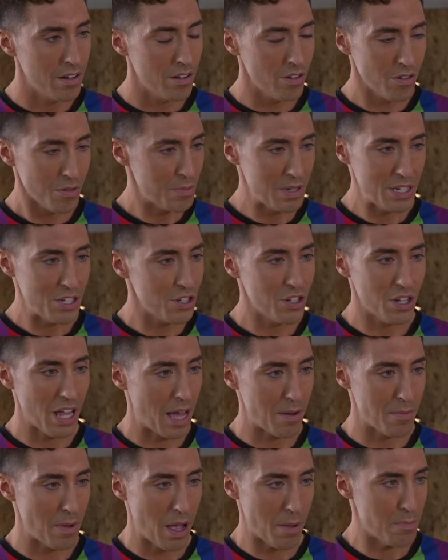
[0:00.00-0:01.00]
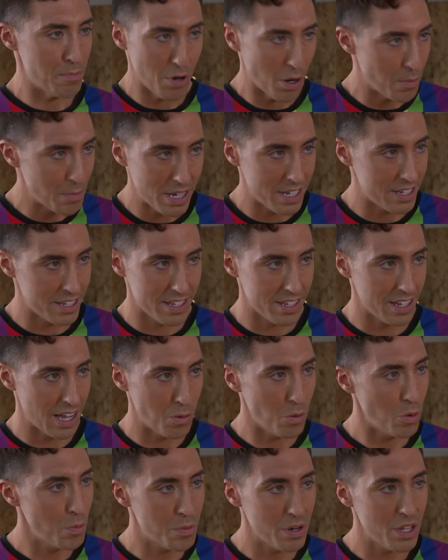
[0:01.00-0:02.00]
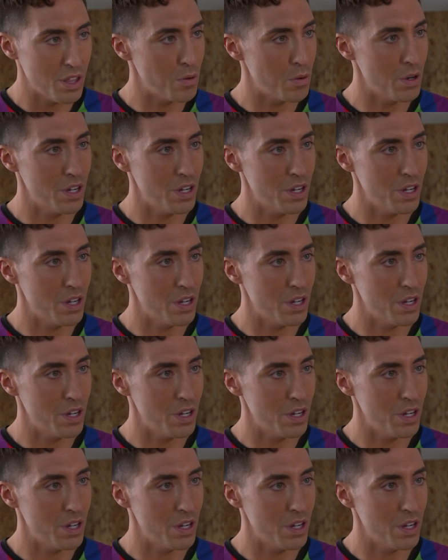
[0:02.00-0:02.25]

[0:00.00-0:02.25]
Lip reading: Look, Mitchell, I promise I won't breathe a